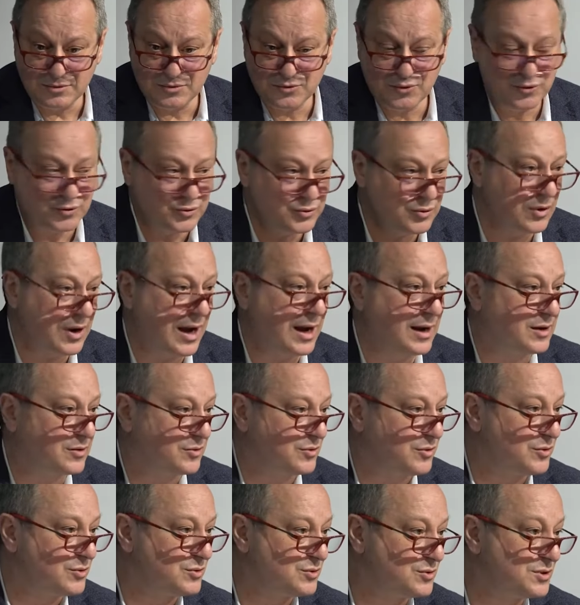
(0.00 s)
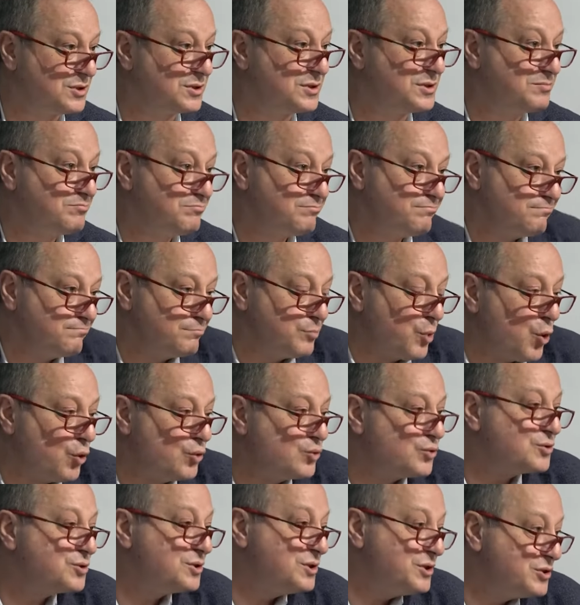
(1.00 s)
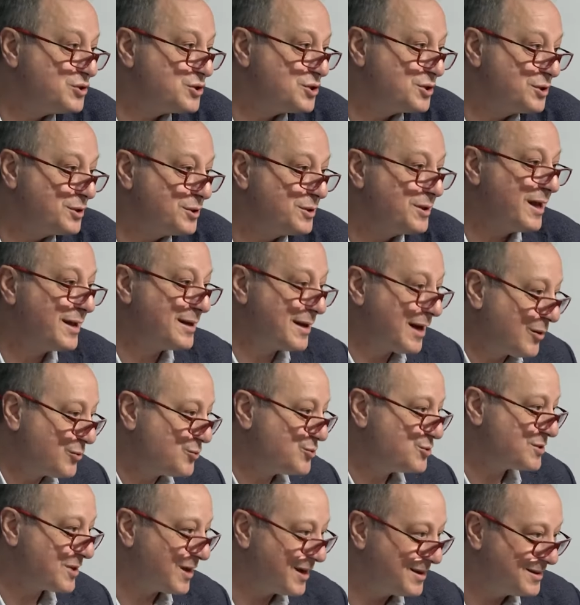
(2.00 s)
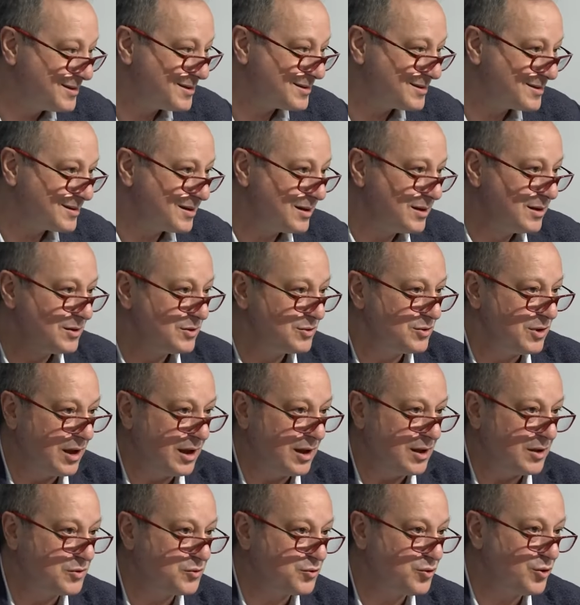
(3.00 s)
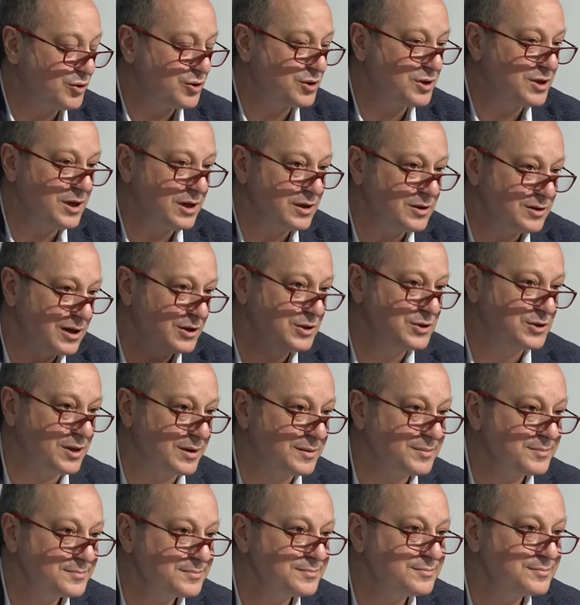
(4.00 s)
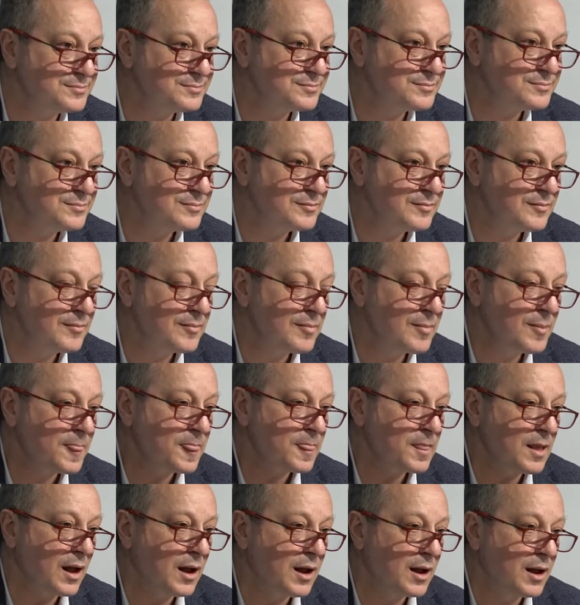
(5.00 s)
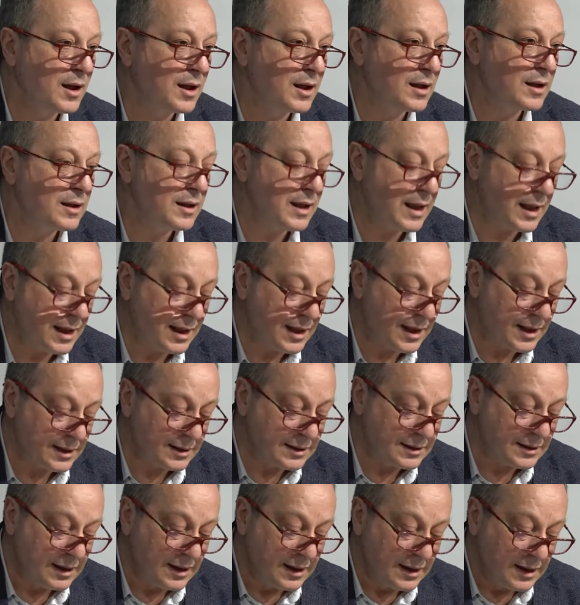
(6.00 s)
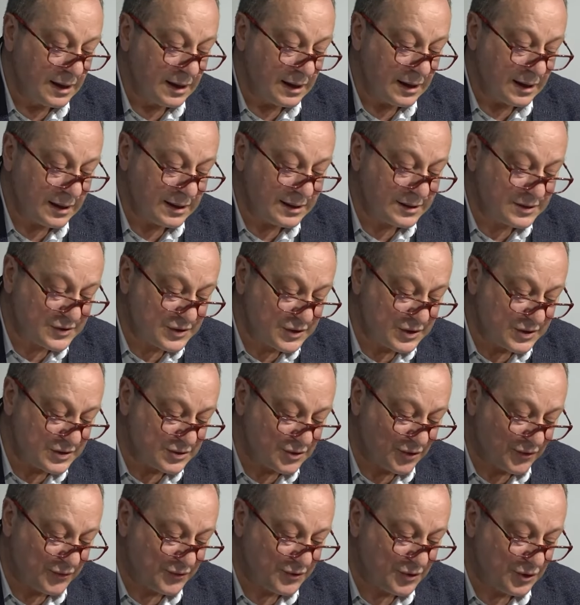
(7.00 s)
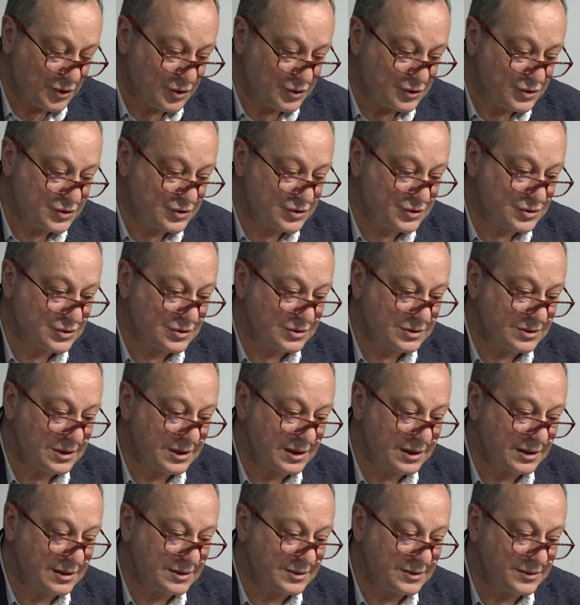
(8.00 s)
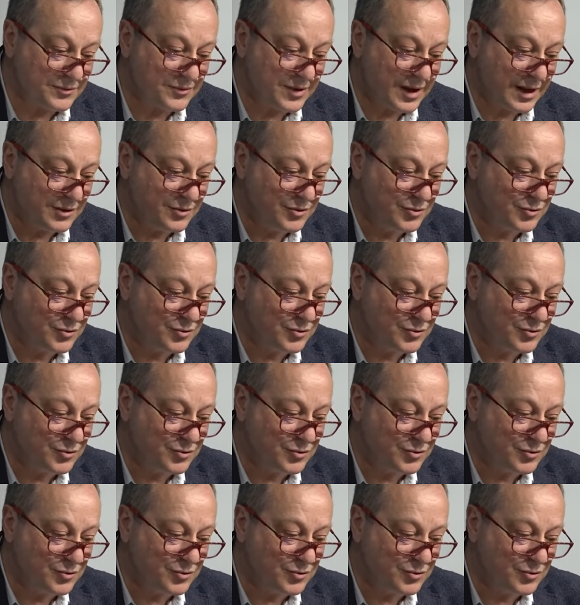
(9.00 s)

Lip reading: two actors, both regional and outside, Turkey and Russia. And it is, of course, when